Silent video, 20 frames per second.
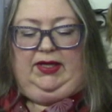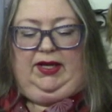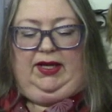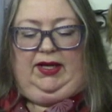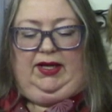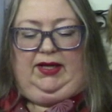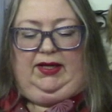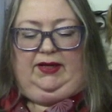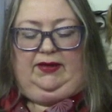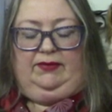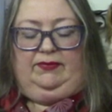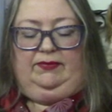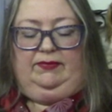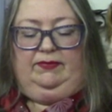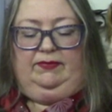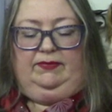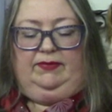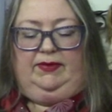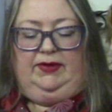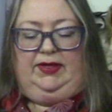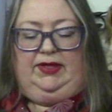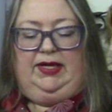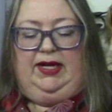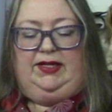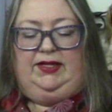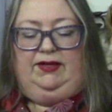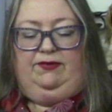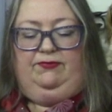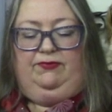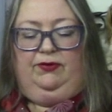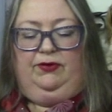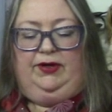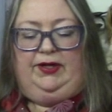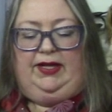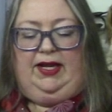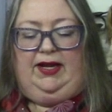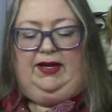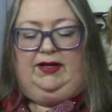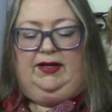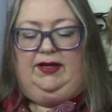In
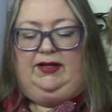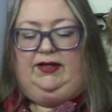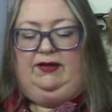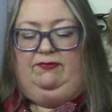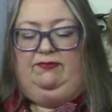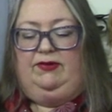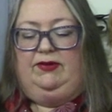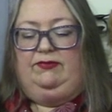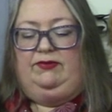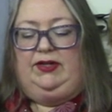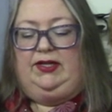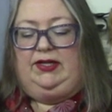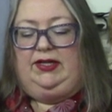1948, 1950,